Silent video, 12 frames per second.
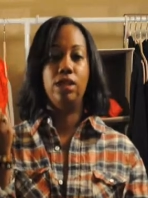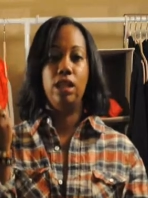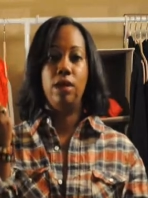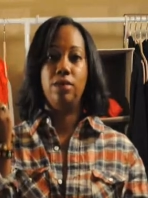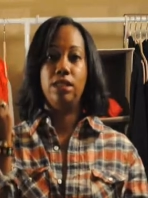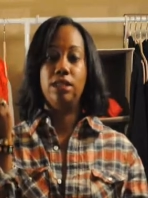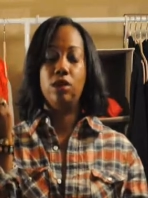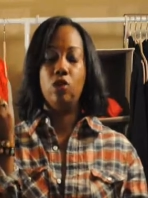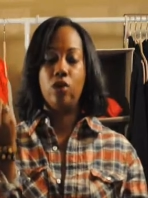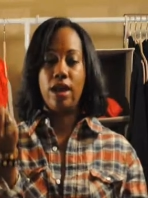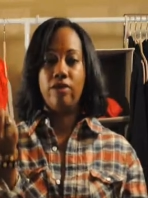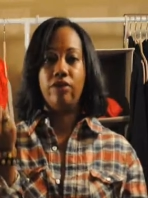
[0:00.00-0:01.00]
really was
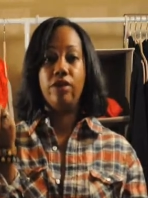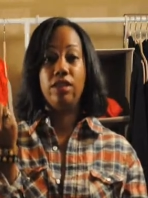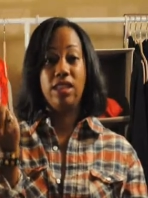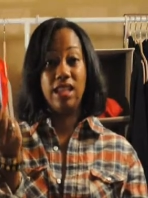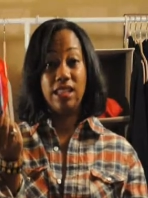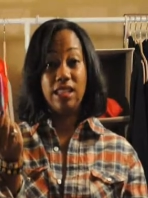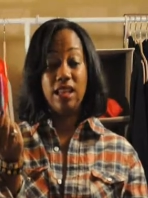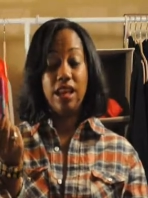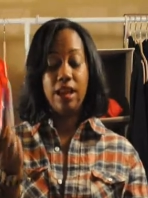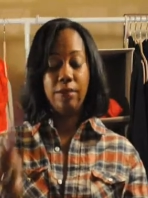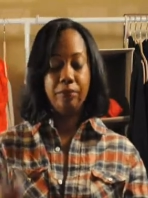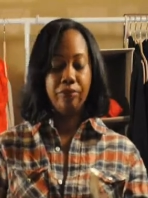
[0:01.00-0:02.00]
great for
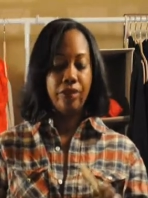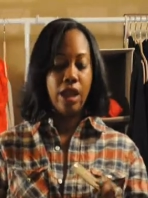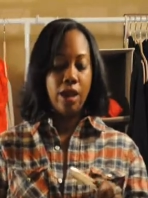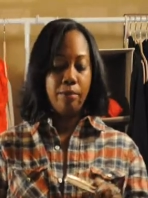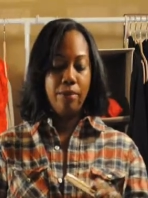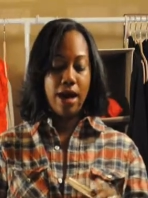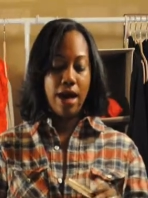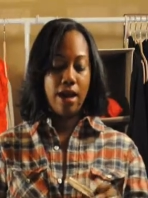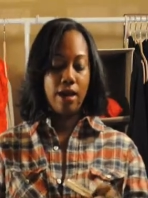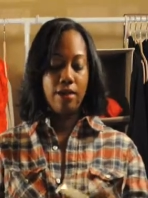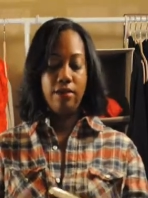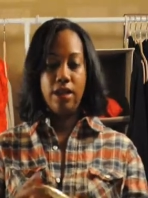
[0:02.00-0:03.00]
lengthening,
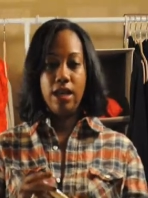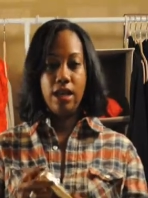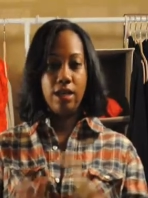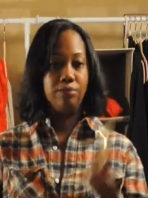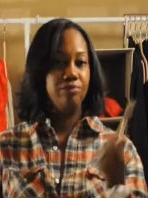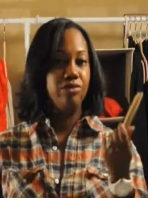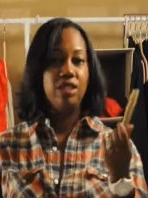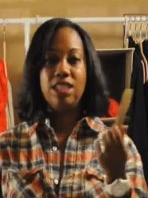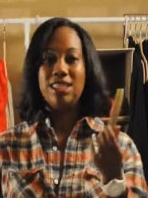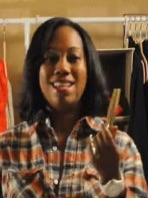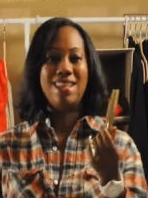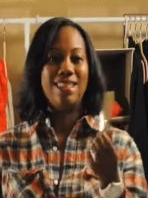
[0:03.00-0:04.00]
but the
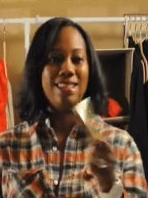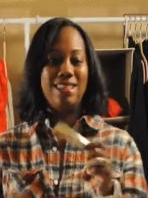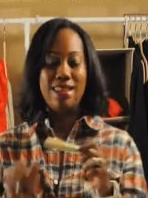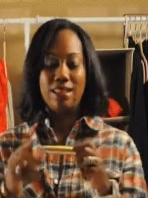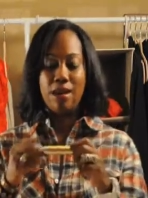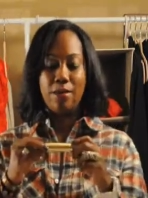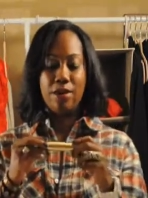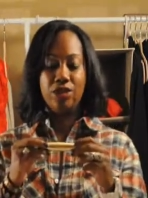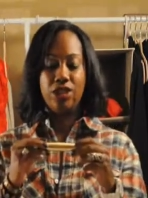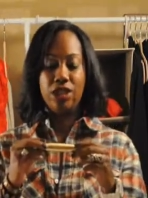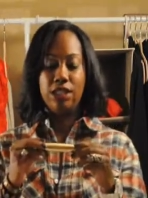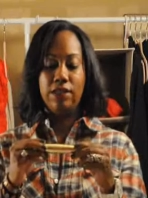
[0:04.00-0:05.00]
just like they say in the
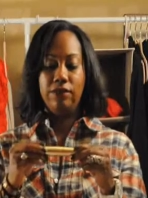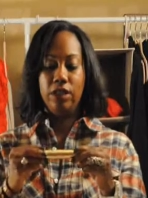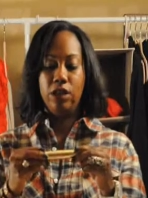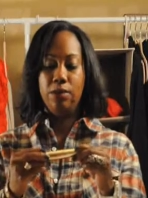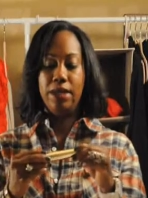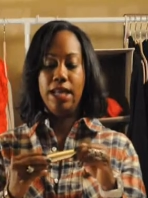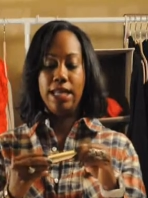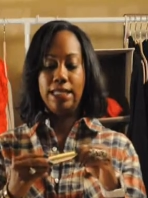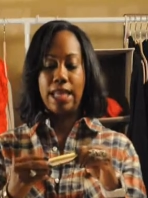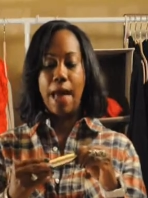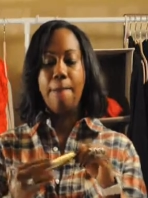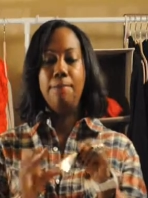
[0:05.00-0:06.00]
commercials, the voluminous
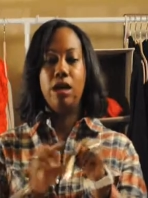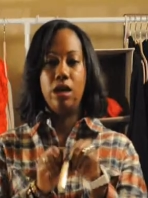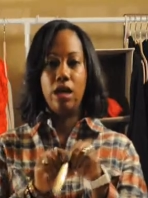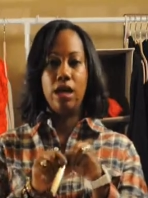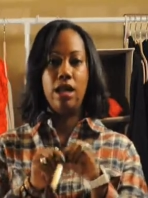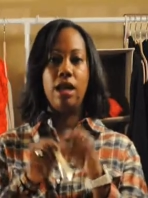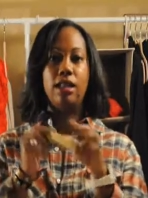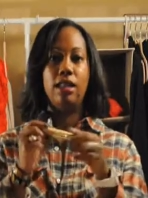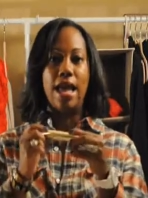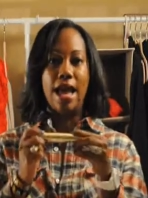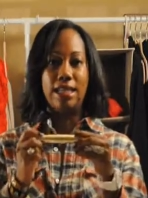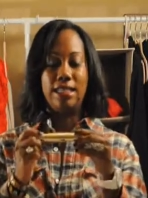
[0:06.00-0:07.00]
million
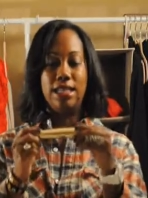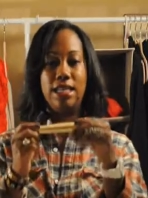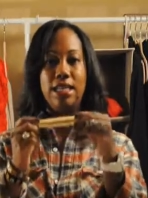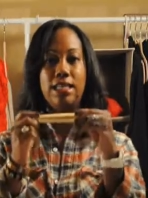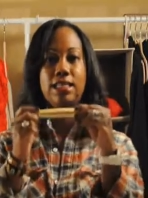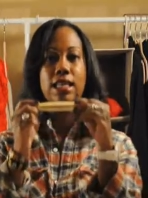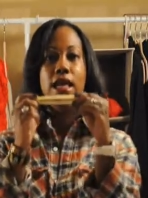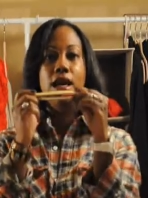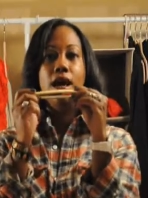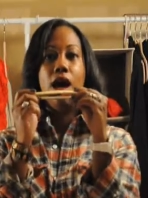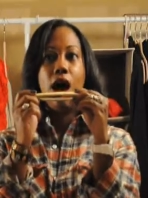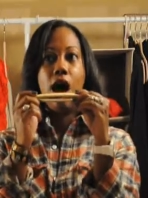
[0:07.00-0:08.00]
lashes
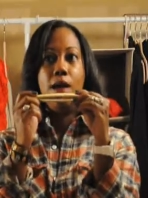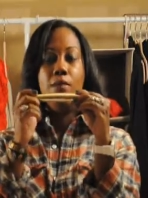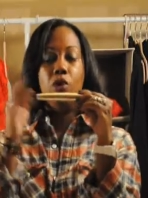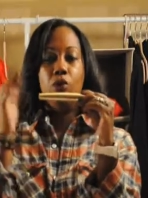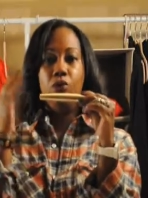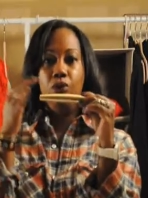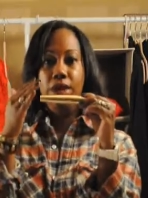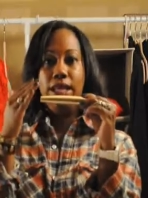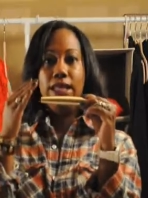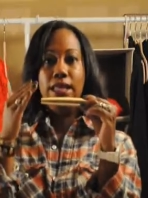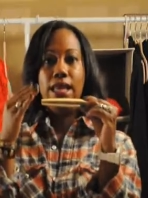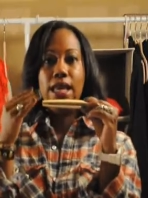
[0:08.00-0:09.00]
um,
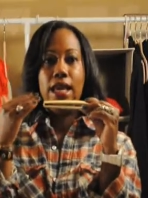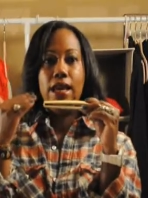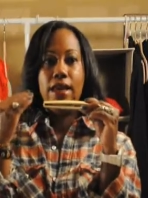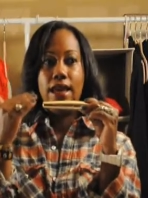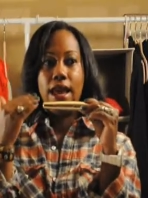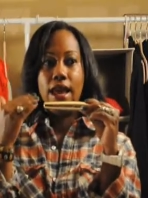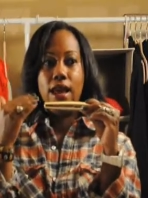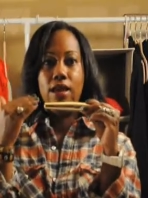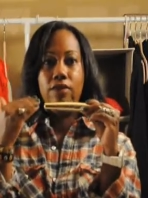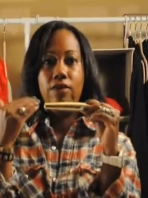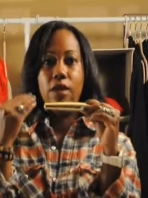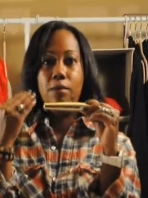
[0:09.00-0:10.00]
really
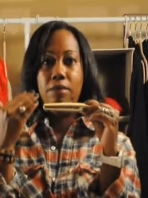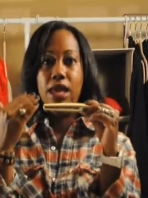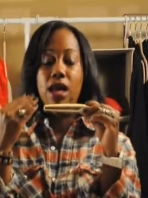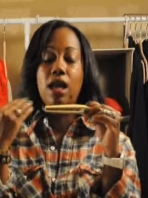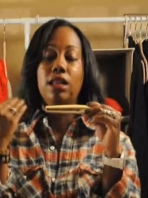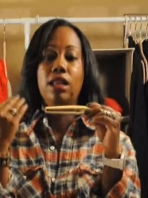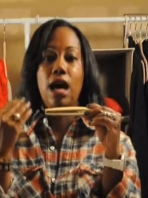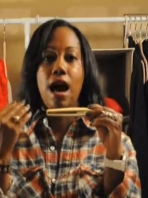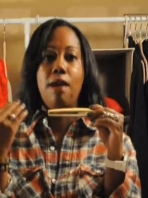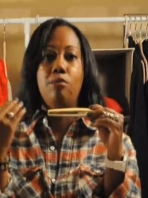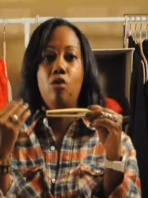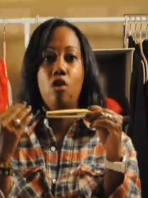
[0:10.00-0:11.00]
gave me a
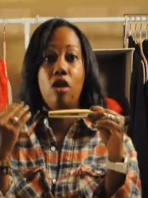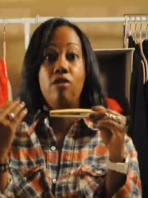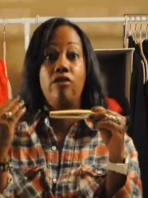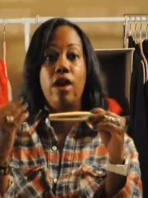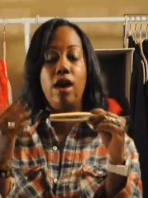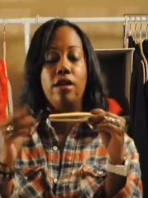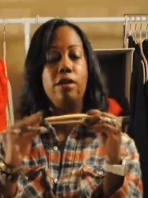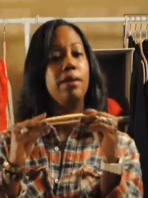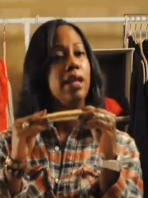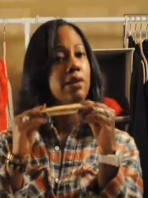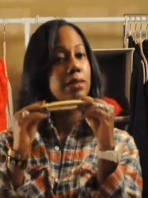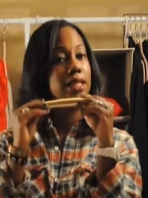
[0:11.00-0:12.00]
lot more volume,
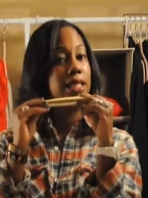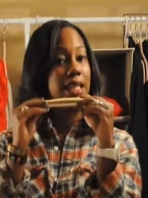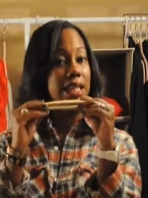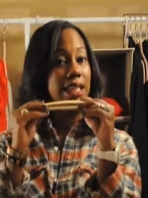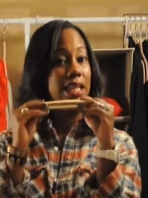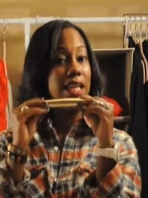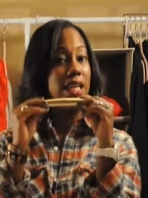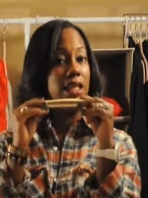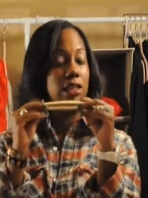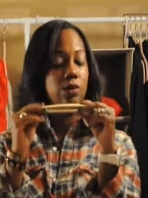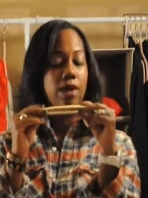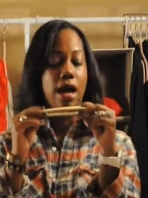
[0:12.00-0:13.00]
and it was lengthening
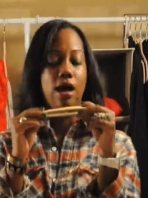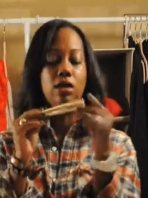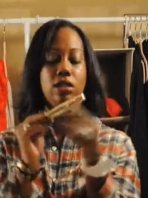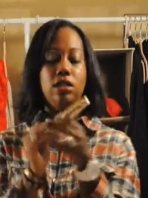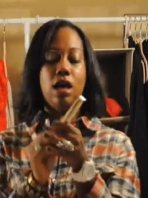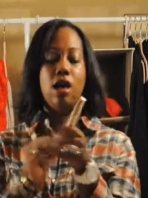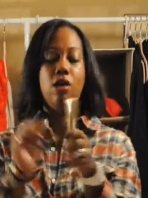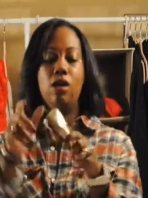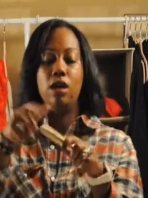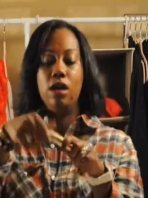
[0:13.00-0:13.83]
as well. So